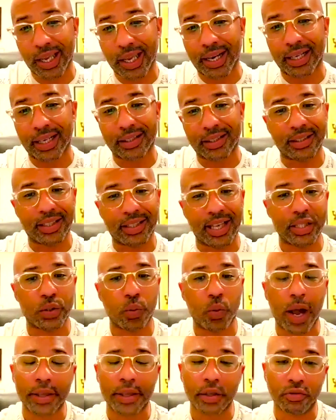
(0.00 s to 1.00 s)
And I think that's
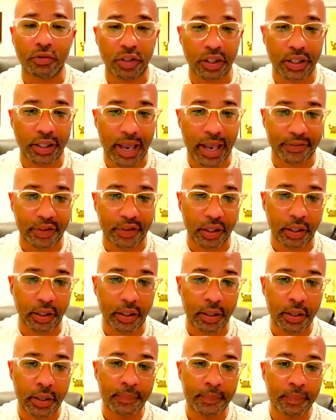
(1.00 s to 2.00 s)
why you really have to
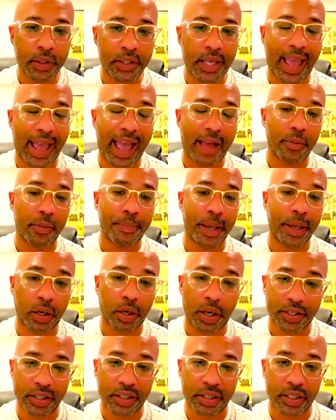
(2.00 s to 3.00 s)
have a better
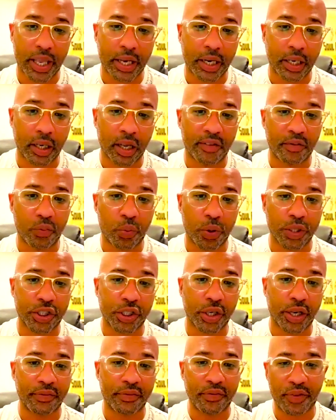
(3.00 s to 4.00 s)
understanding of what
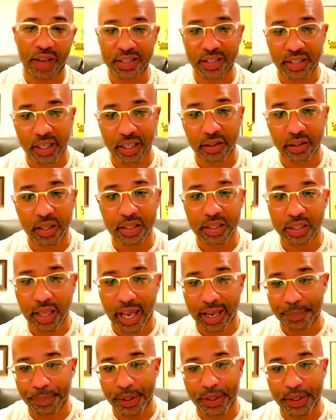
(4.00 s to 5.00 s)
your investing looks
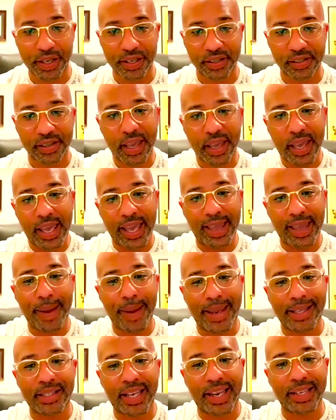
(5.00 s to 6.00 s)
like, because it
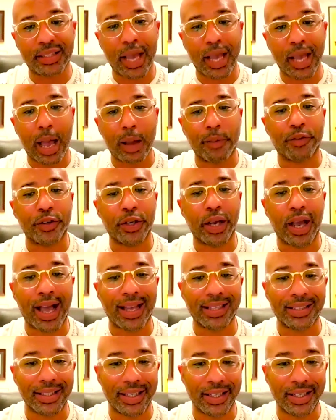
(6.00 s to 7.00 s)
may take time for your
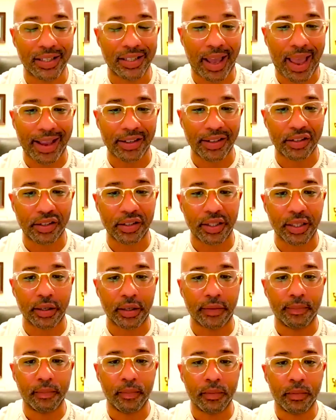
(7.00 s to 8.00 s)
idea to actually